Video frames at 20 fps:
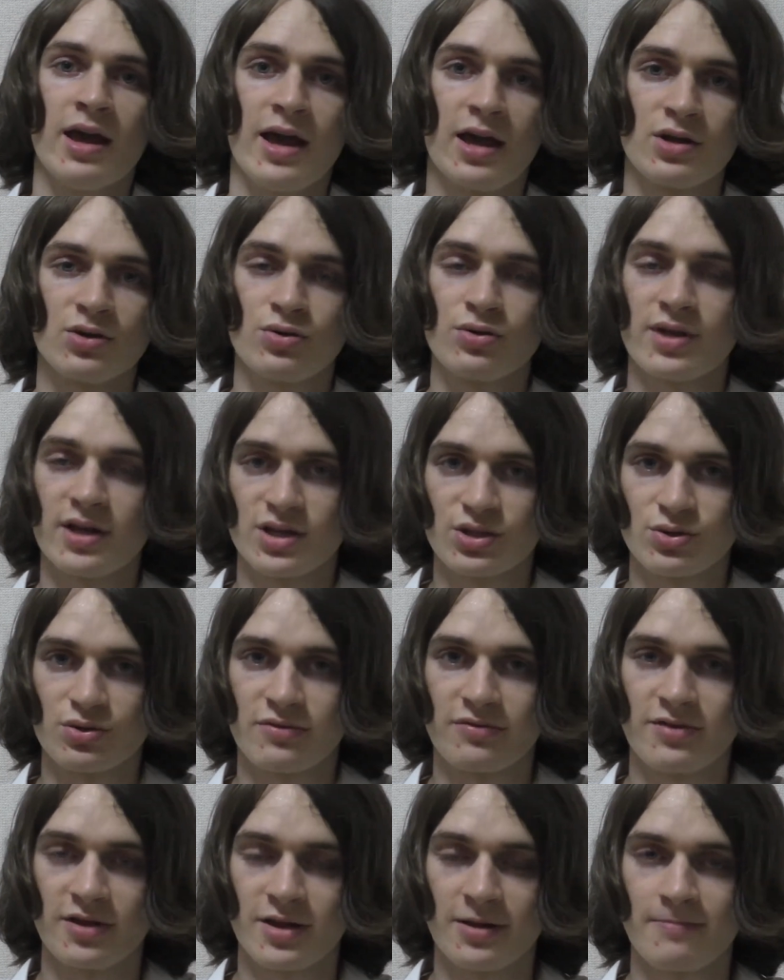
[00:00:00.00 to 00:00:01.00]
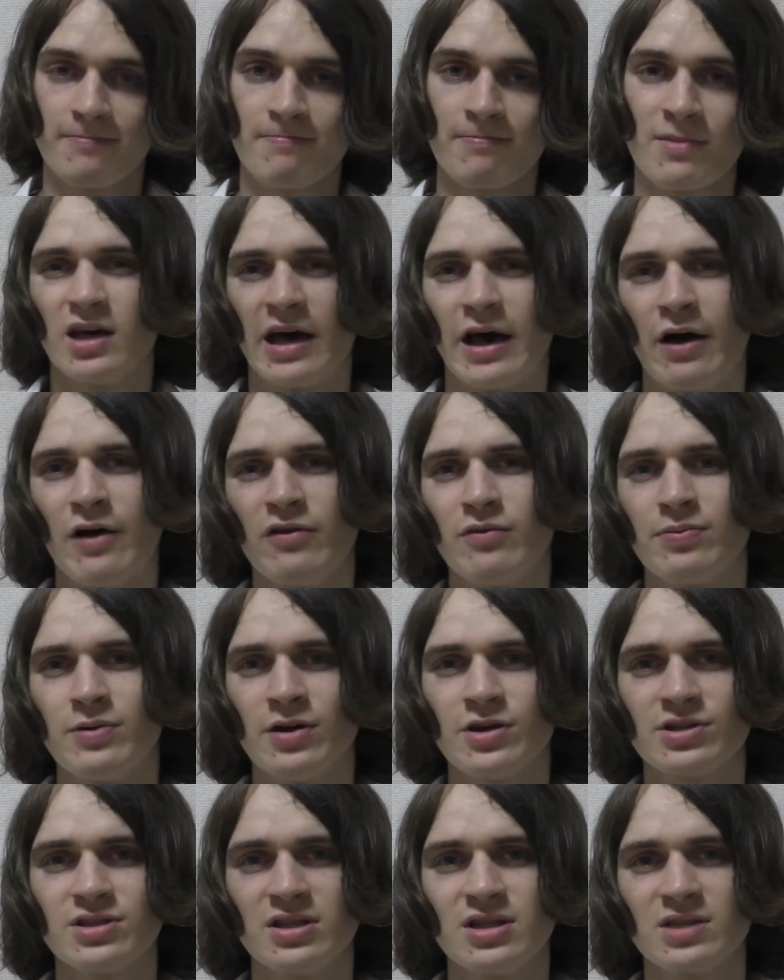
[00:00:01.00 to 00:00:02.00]
and all that sort of thing. However,
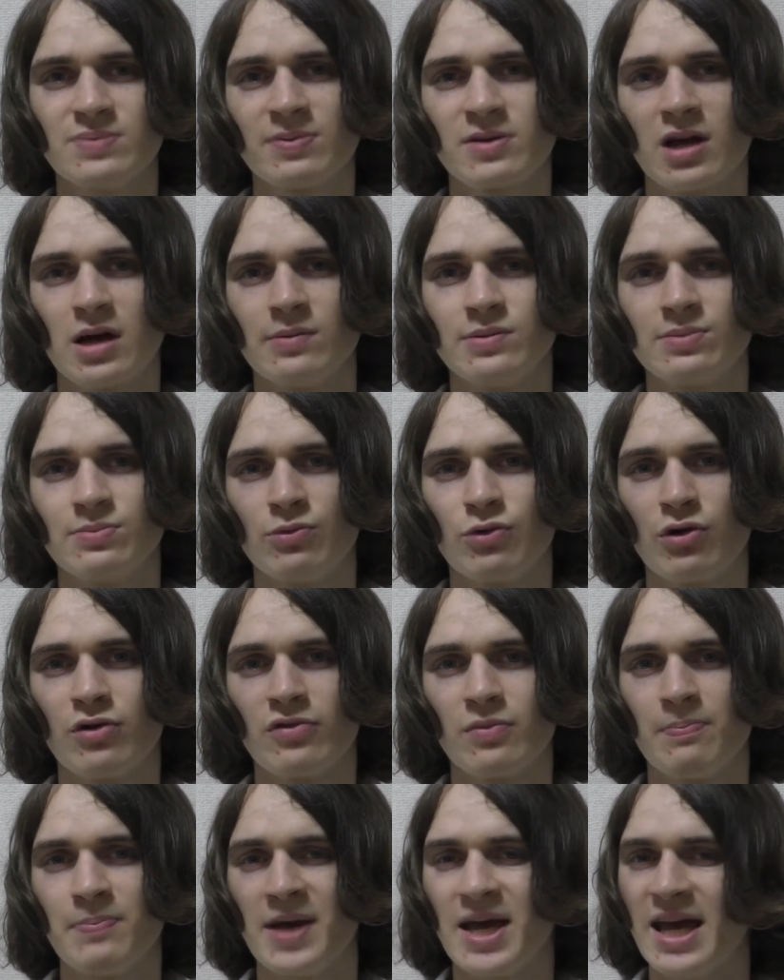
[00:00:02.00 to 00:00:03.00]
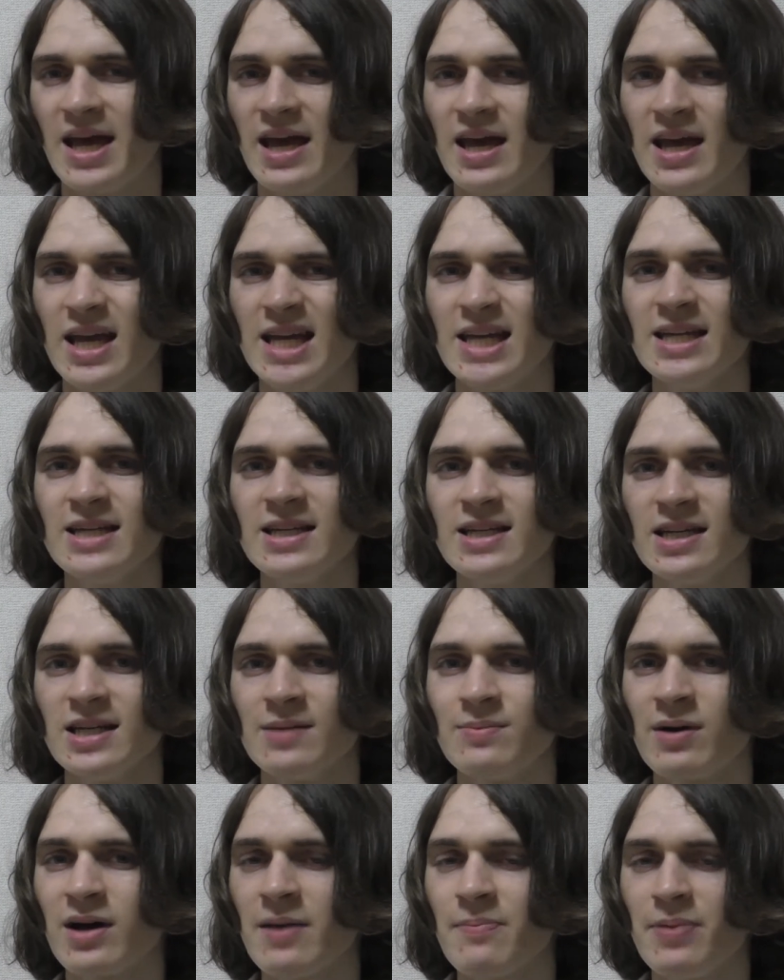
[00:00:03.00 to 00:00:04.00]
personally, this becomes more of a pain,
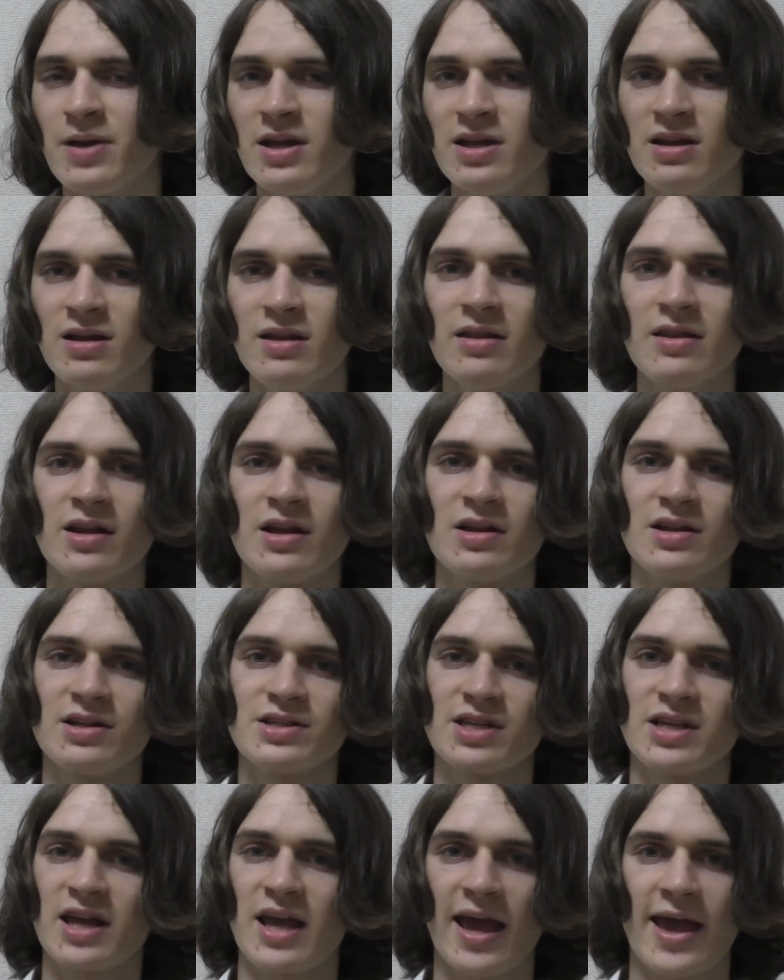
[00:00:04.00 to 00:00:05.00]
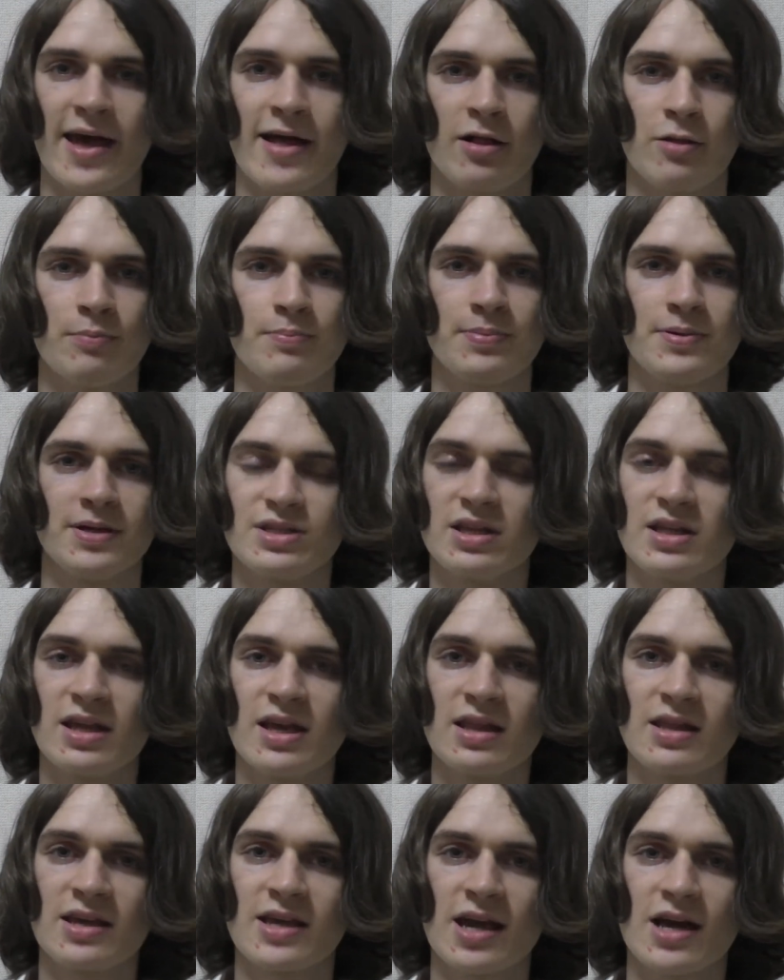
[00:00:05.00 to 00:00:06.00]
in my opinion, than it does any help. Because in the
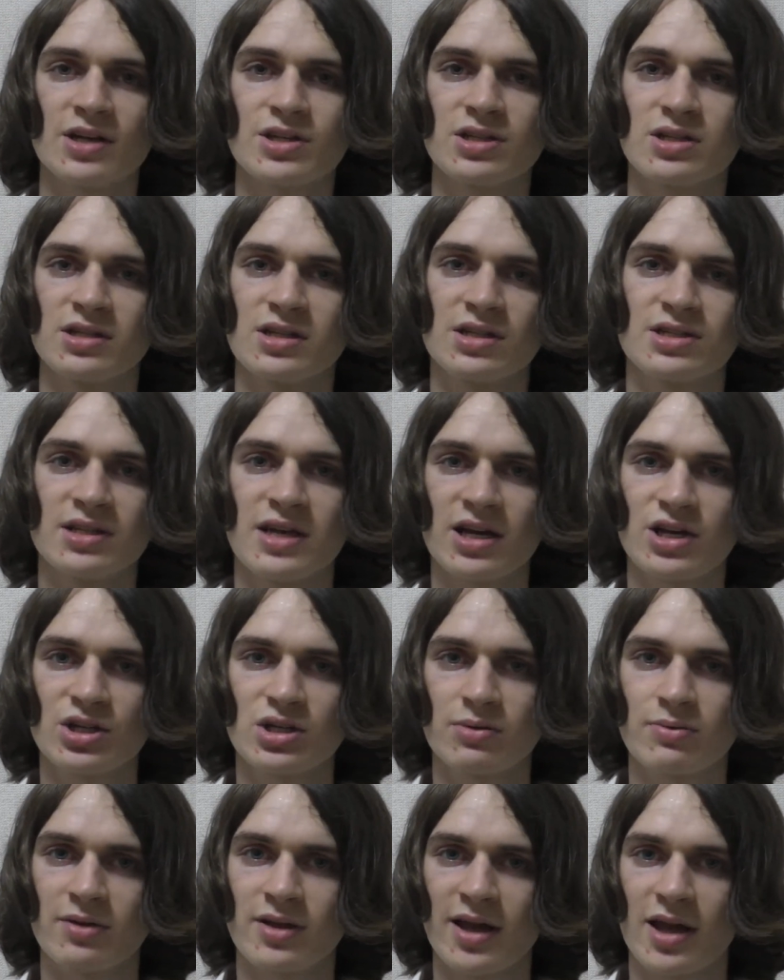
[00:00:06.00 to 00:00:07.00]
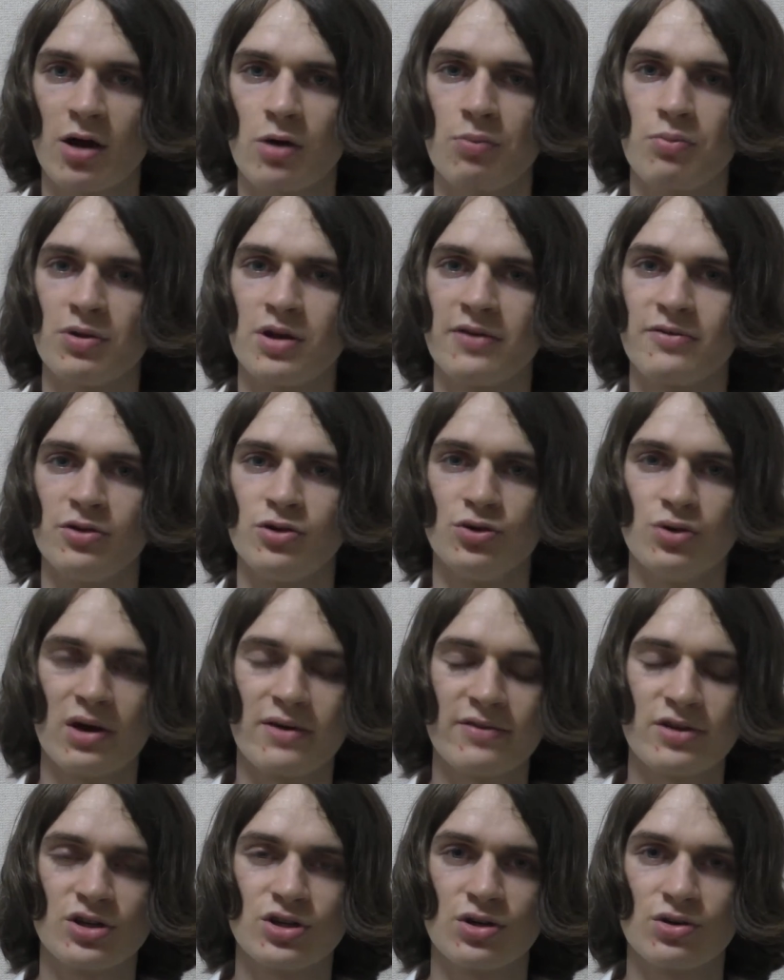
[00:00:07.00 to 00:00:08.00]
end, the counselor doesn't actually really help whenever you do
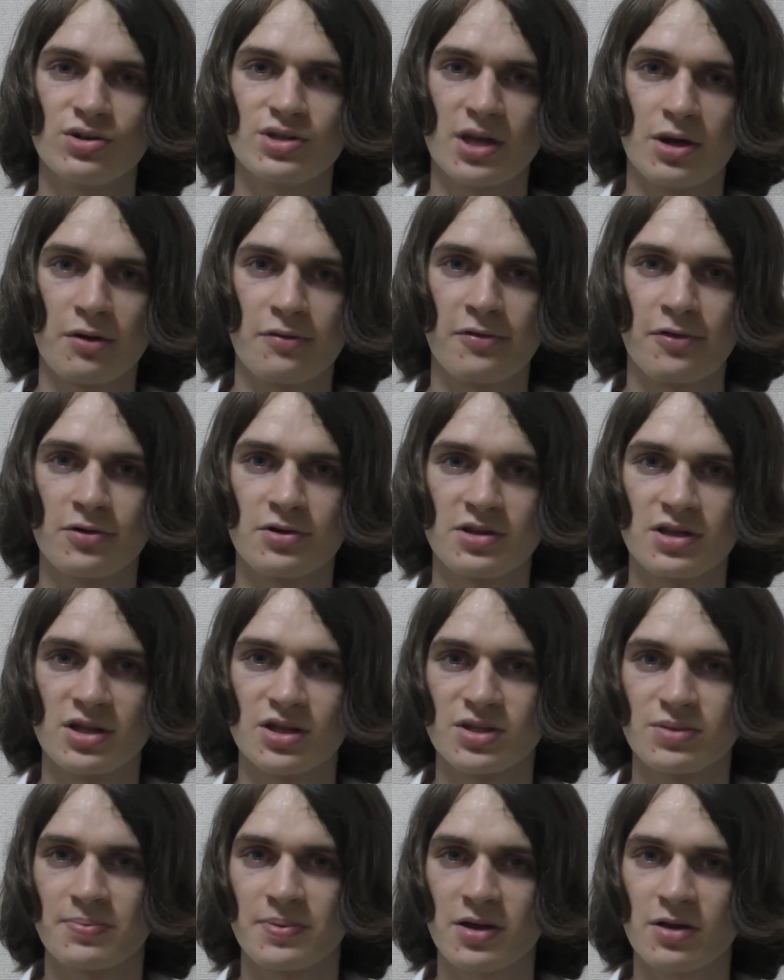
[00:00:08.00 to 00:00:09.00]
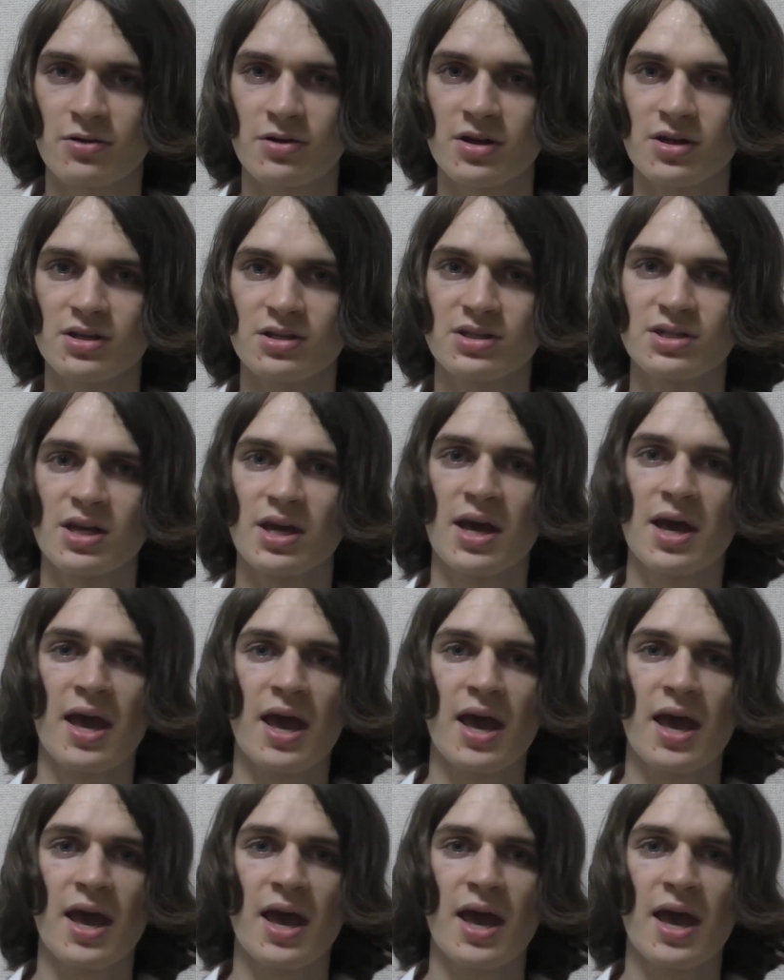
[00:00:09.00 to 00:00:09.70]
have issues. They refer it to their superiors,